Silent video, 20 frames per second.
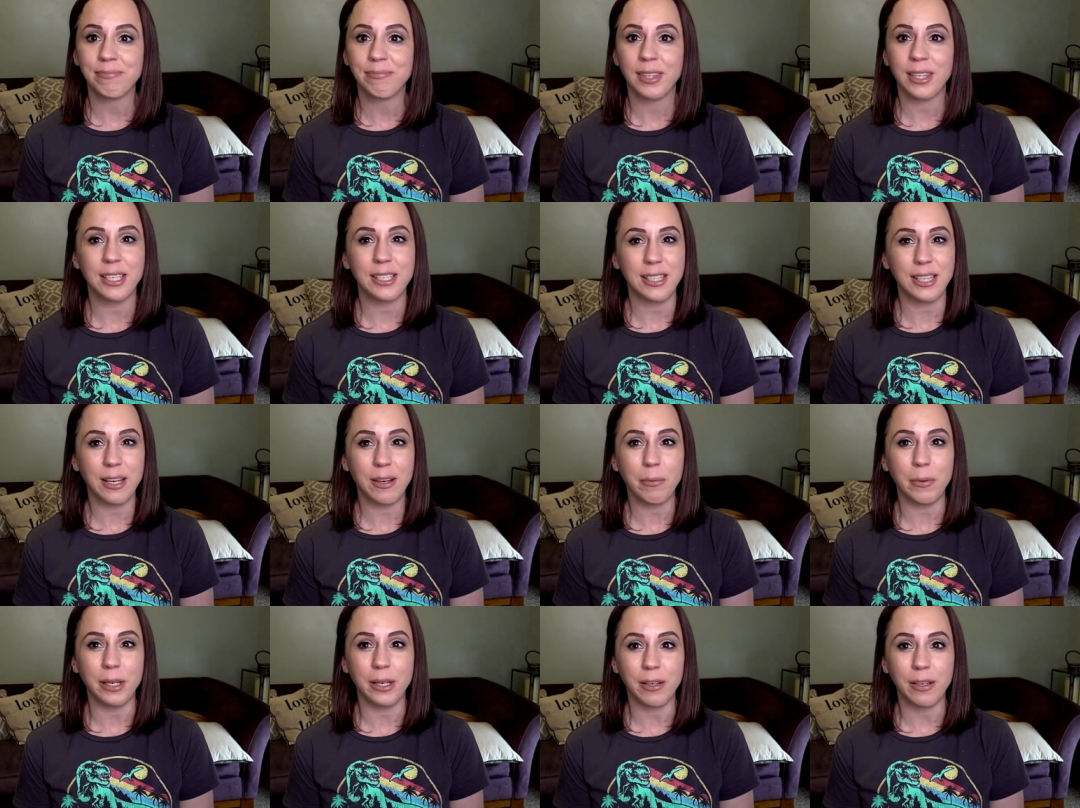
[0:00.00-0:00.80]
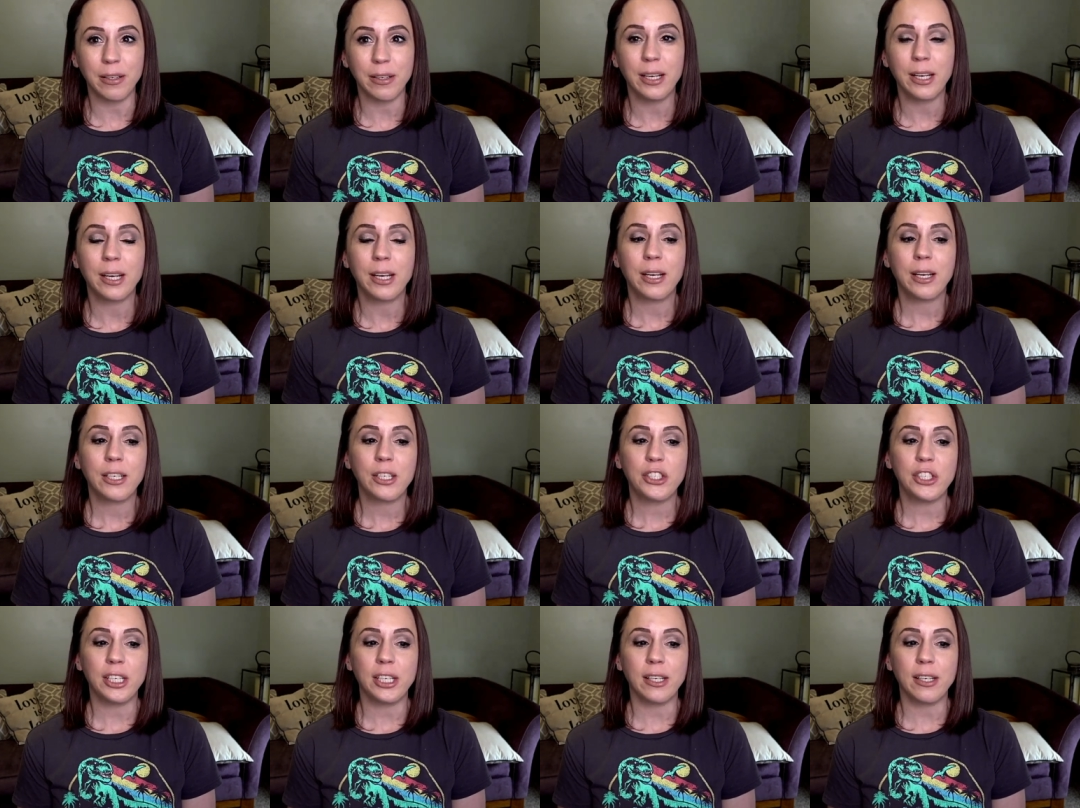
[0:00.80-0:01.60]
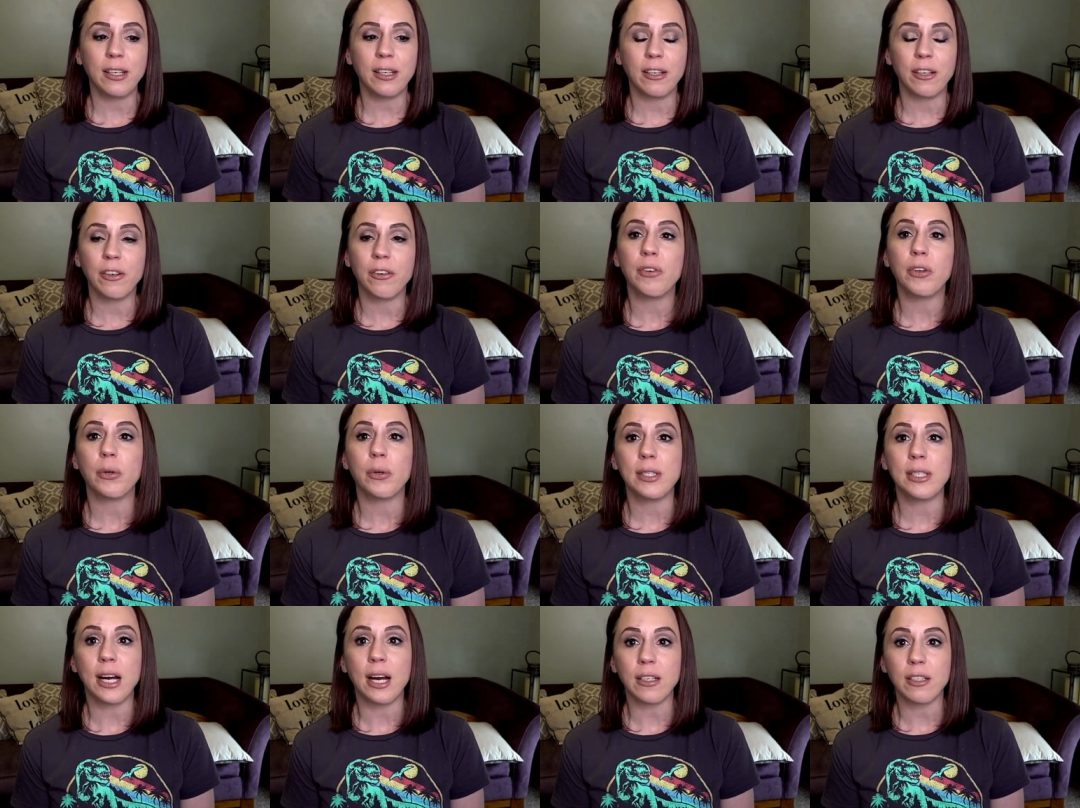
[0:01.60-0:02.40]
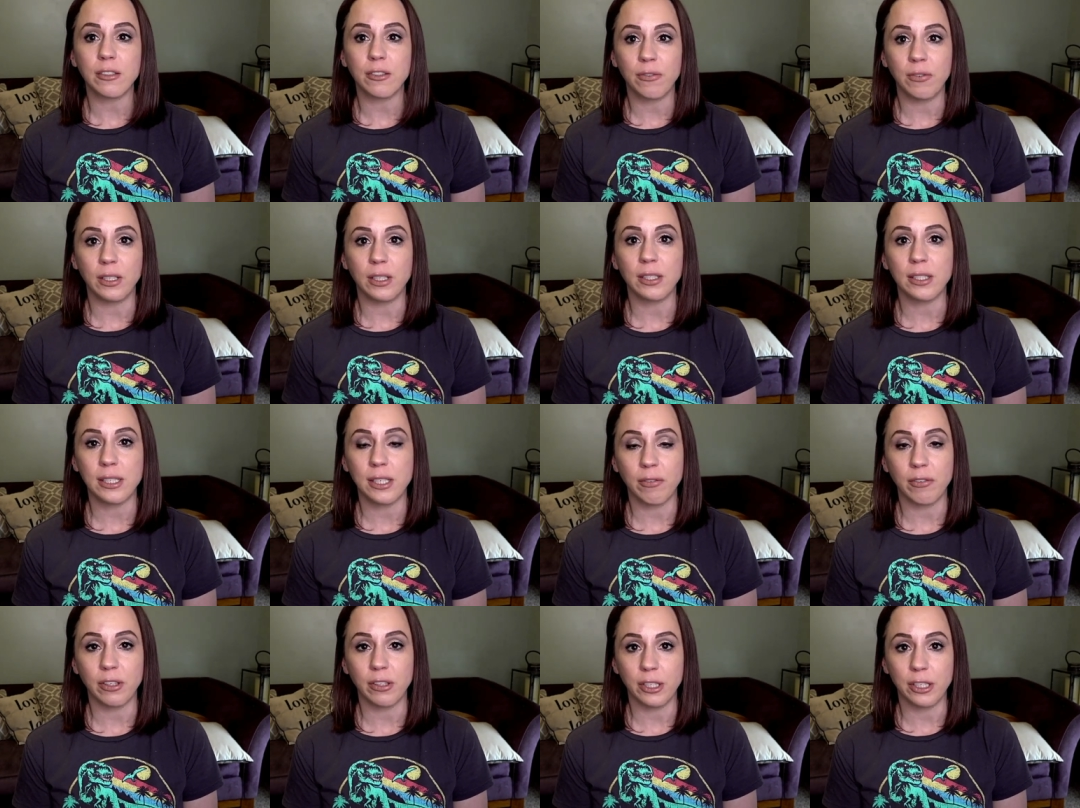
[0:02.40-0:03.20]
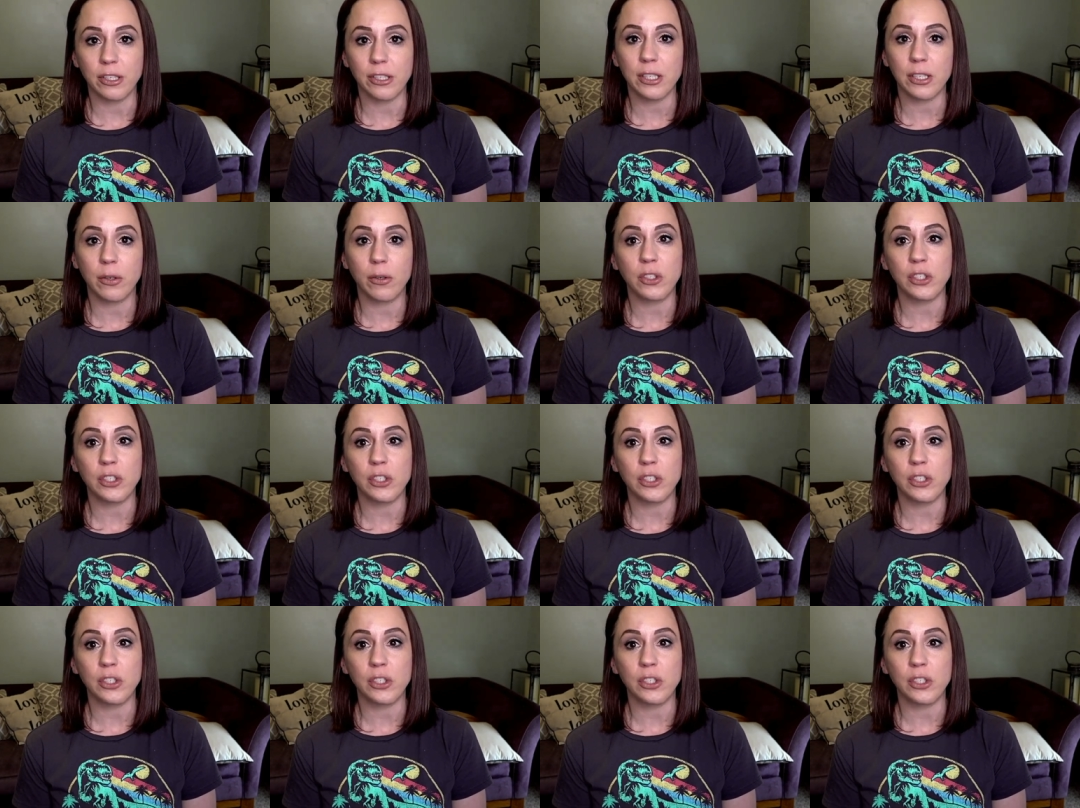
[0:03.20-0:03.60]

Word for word: Isn't that weird? She did an interview with Doctor Phil several years ago,